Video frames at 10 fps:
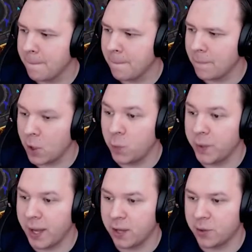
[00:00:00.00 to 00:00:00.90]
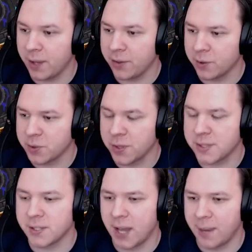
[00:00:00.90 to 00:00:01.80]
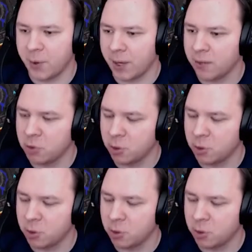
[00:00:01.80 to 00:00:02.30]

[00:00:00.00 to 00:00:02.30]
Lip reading: Oh, we can do that though, so this is game. Okay, cool.